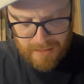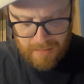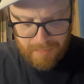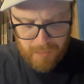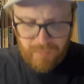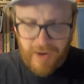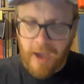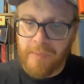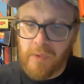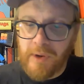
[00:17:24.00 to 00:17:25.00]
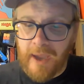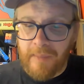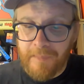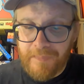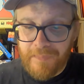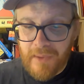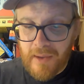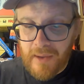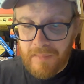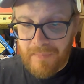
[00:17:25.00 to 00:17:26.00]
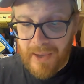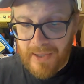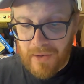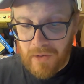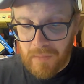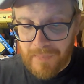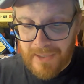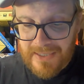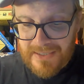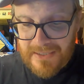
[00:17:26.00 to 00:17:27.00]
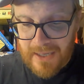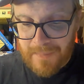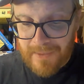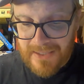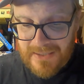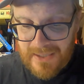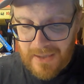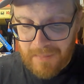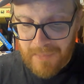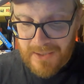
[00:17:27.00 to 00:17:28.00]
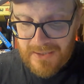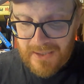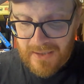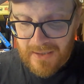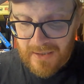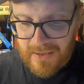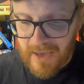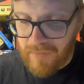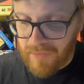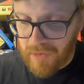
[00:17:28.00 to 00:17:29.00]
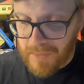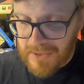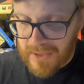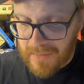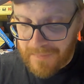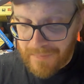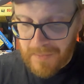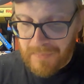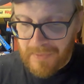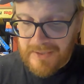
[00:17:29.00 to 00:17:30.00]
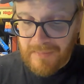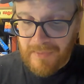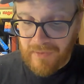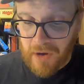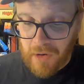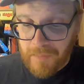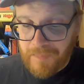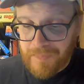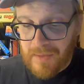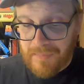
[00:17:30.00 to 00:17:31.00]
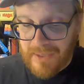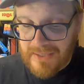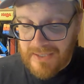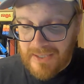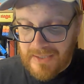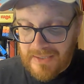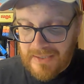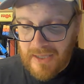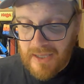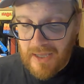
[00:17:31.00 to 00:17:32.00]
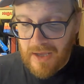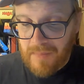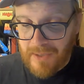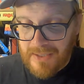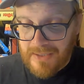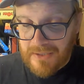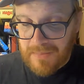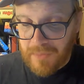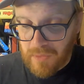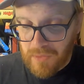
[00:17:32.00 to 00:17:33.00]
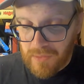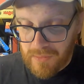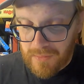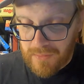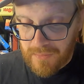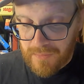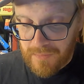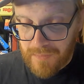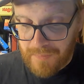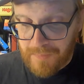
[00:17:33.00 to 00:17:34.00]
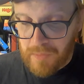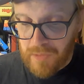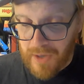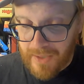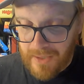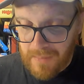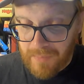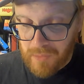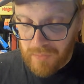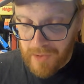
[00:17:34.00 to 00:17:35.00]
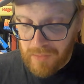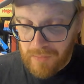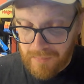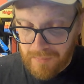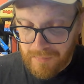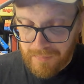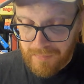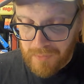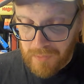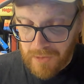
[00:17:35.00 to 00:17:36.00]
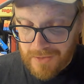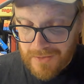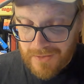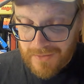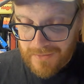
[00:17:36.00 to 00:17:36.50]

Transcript: Ball flower, ball game, balliol, ballista, ballistic, ballistic galvanometer, ballistic missile, ballistics, ballista spore, ball lightning, ball mill, ball looks.